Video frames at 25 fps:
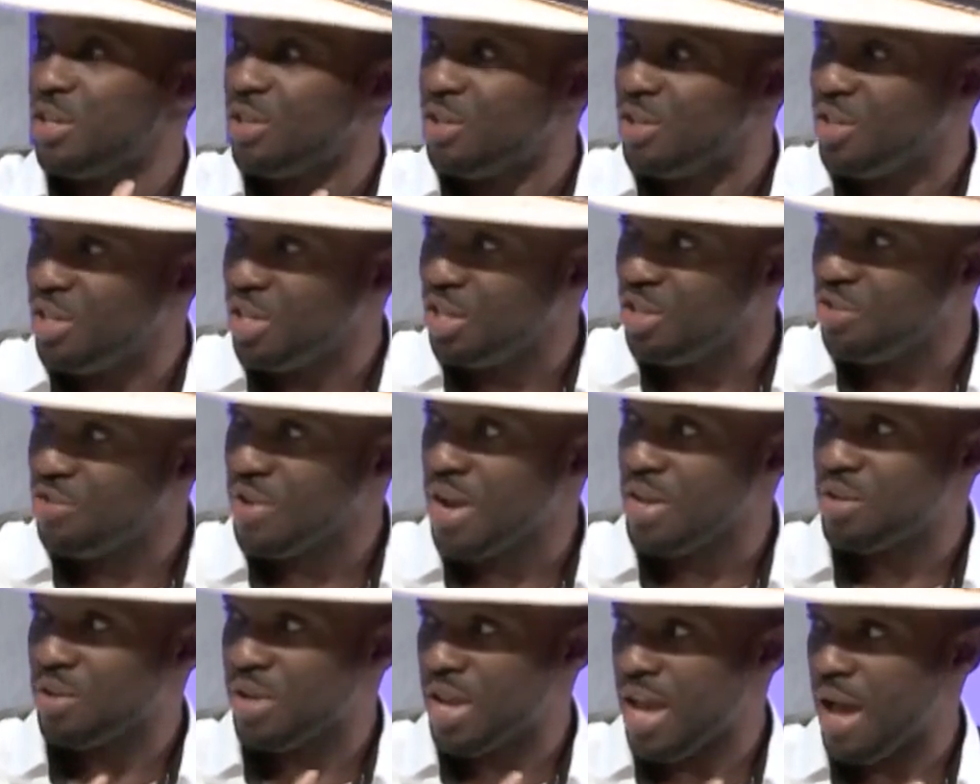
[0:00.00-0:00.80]
he
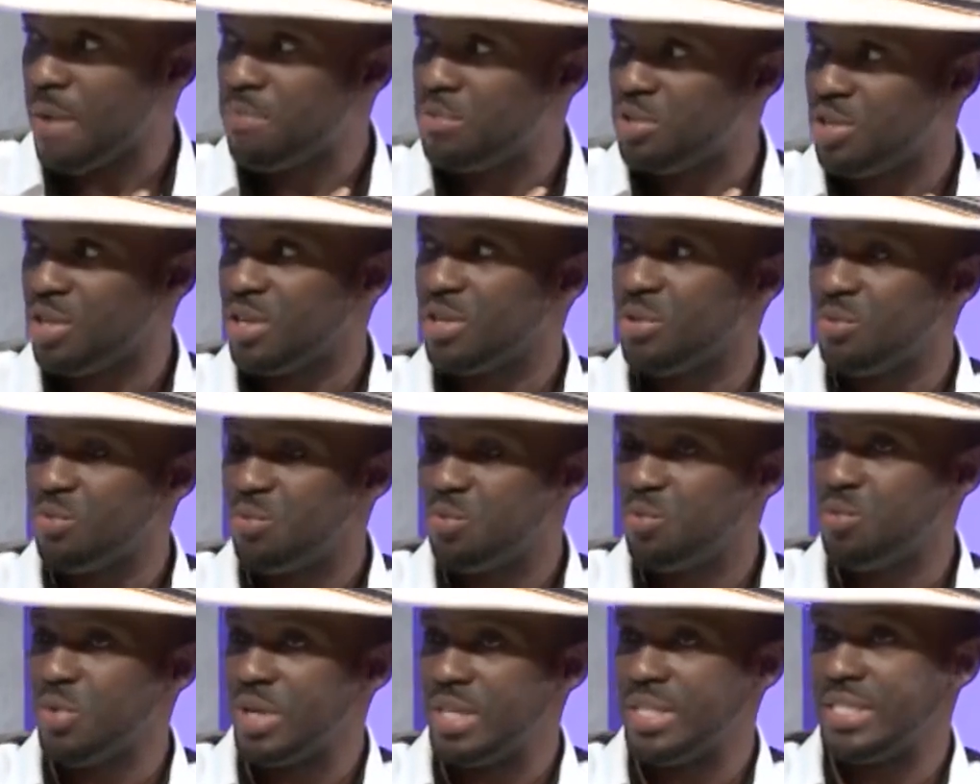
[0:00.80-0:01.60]
tried to capture
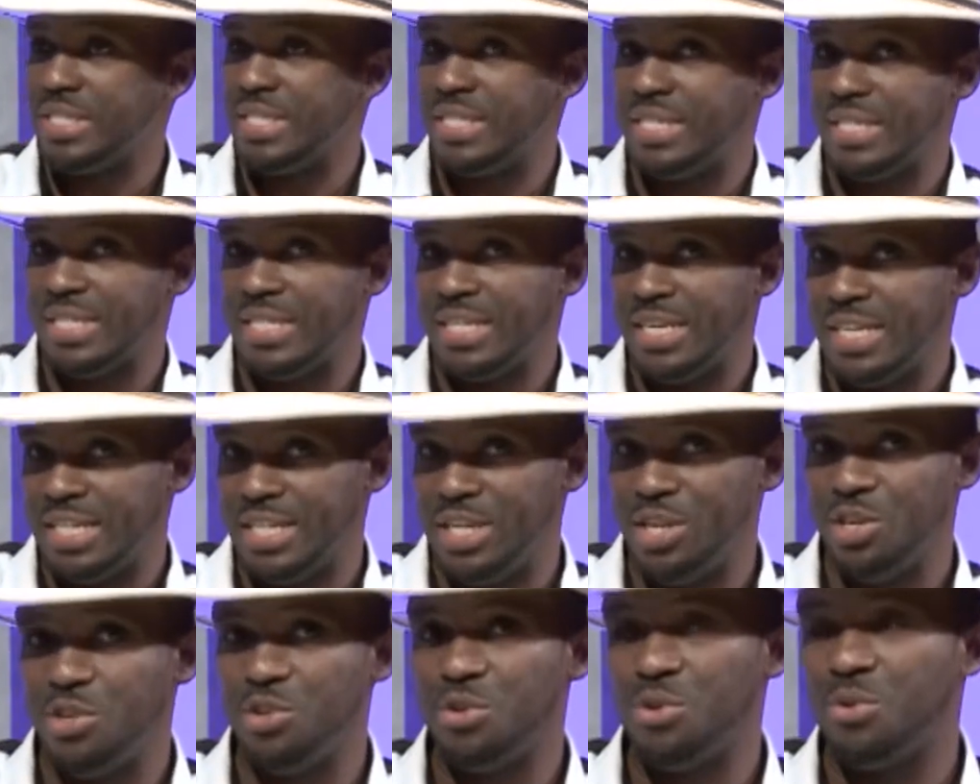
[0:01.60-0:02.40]
with,
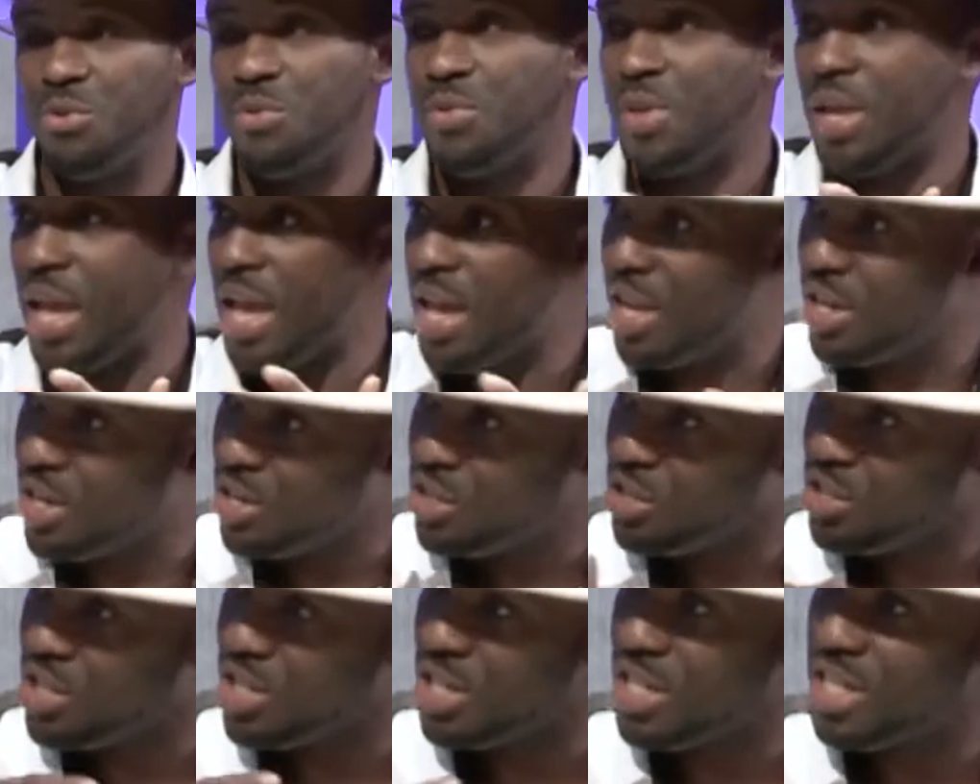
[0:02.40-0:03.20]
you know, the
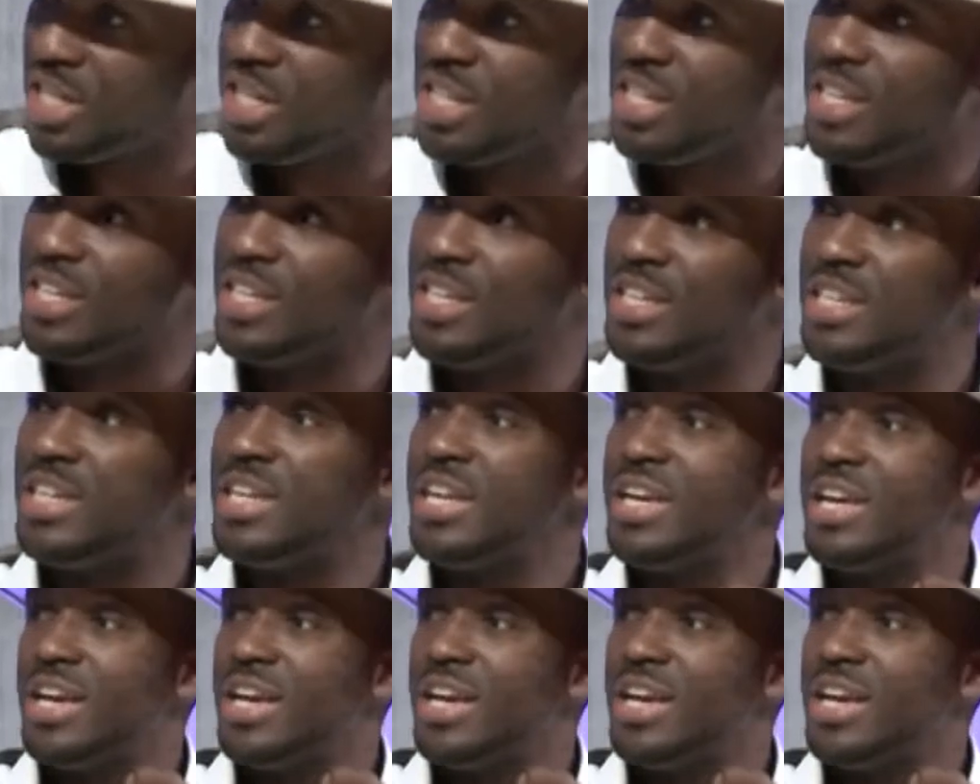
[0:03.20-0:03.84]
energy,